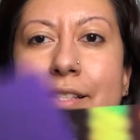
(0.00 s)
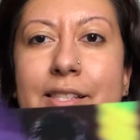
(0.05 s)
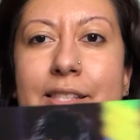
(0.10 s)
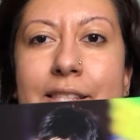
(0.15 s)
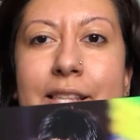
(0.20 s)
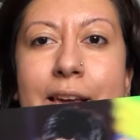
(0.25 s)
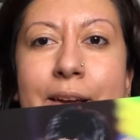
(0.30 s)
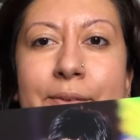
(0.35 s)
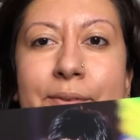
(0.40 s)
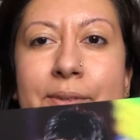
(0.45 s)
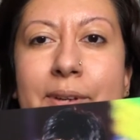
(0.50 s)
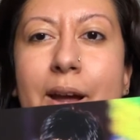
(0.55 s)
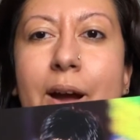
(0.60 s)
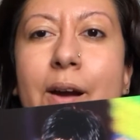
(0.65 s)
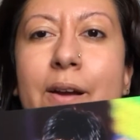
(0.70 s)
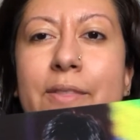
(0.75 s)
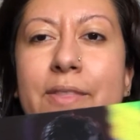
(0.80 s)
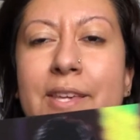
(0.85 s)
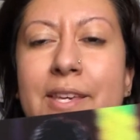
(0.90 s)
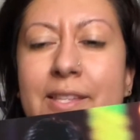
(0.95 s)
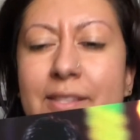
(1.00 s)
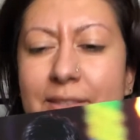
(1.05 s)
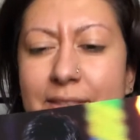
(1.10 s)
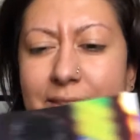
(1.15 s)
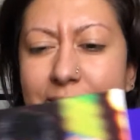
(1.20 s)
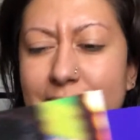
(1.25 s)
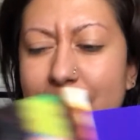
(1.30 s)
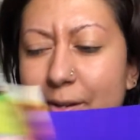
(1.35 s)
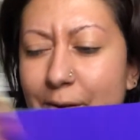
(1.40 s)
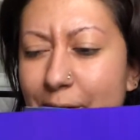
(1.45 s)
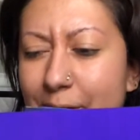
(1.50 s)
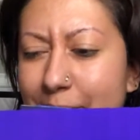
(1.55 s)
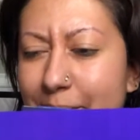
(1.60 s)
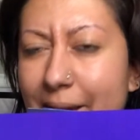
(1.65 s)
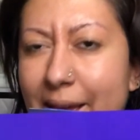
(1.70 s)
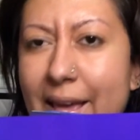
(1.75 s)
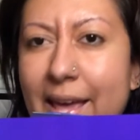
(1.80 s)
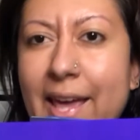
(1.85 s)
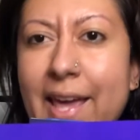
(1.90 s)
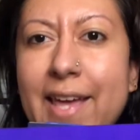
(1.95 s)
Sehun. Are these going
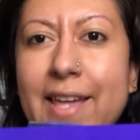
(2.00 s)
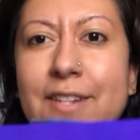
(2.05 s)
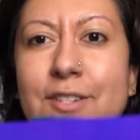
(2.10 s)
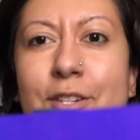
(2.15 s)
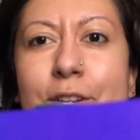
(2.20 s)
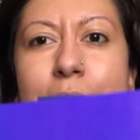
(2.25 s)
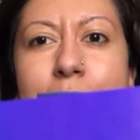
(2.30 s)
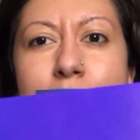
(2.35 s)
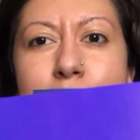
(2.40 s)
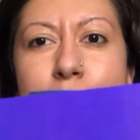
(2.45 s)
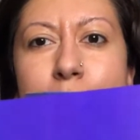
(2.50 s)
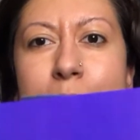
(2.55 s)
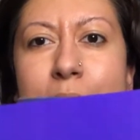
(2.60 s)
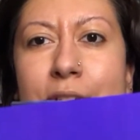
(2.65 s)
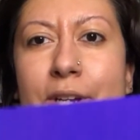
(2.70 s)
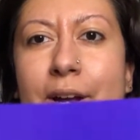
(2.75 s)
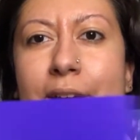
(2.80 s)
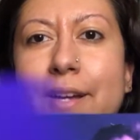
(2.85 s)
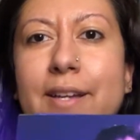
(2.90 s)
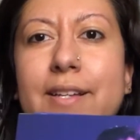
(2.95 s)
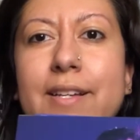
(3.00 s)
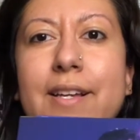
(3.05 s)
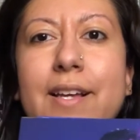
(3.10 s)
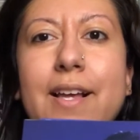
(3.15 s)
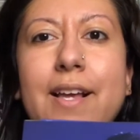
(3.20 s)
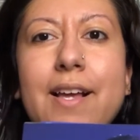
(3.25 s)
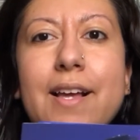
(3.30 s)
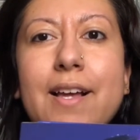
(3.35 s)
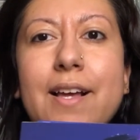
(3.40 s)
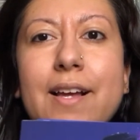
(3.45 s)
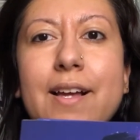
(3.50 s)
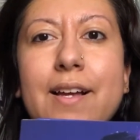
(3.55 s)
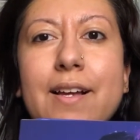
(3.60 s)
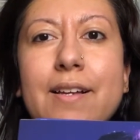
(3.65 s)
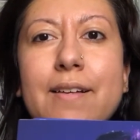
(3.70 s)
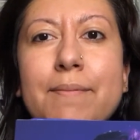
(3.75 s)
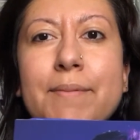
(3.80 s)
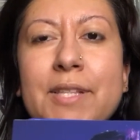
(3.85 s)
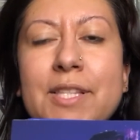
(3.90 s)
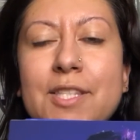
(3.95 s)
by age? Group shot.
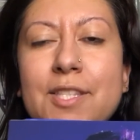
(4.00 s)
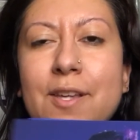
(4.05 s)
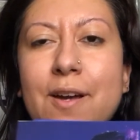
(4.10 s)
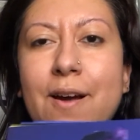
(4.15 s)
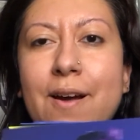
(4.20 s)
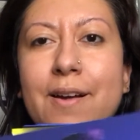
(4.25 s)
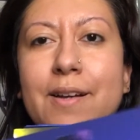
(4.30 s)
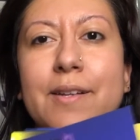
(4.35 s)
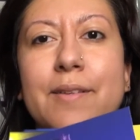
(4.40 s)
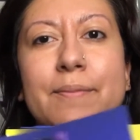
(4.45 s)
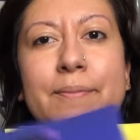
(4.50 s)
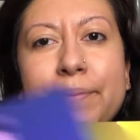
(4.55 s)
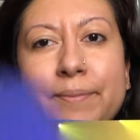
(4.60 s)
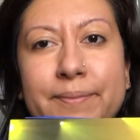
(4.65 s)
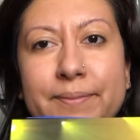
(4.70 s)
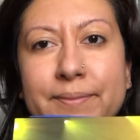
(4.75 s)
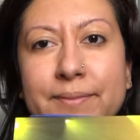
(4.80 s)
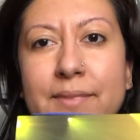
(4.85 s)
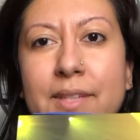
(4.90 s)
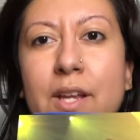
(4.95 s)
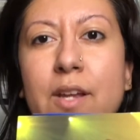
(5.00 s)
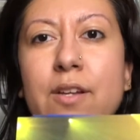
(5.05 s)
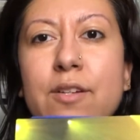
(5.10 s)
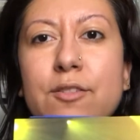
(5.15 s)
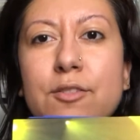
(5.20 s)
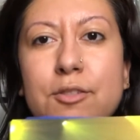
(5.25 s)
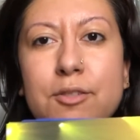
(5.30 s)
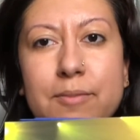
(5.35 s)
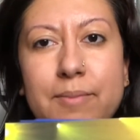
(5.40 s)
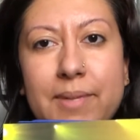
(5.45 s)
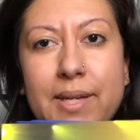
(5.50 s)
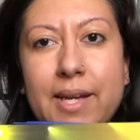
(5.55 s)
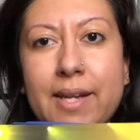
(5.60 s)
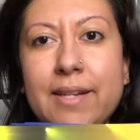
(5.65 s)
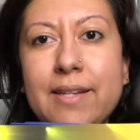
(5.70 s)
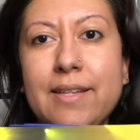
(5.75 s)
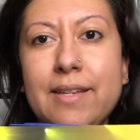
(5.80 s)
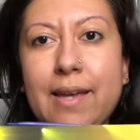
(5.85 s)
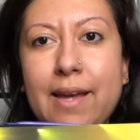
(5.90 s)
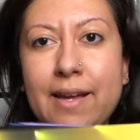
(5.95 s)
Minsok, Junmyun,
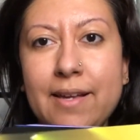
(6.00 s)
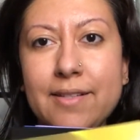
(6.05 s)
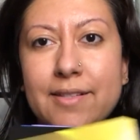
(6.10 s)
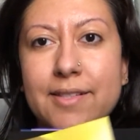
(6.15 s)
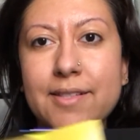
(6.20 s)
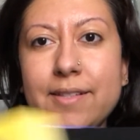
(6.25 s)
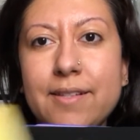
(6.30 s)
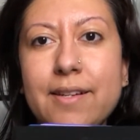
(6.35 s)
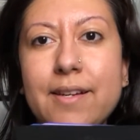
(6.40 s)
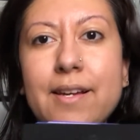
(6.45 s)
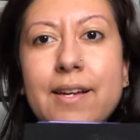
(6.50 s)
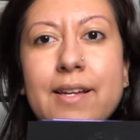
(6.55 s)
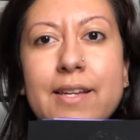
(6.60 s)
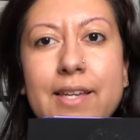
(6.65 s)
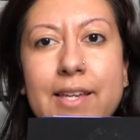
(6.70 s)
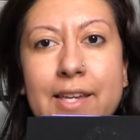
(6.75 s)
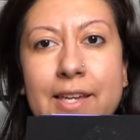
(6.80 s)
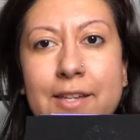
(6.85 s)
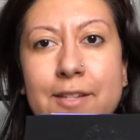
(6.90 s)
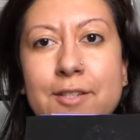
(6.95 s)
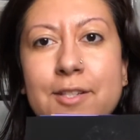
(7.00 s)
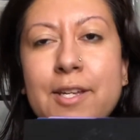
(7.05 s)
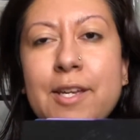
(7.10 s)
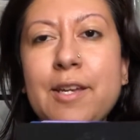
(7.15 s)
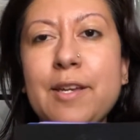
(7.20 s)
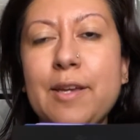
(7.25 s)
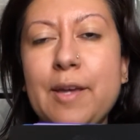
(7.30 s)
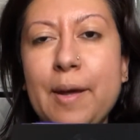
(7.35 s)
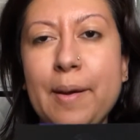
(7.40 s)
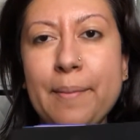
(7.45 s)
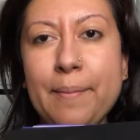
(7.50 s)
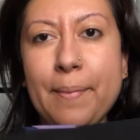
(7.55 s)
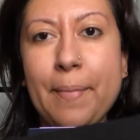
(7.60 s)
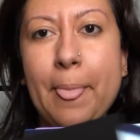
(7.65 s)
yes. Yixing, yep.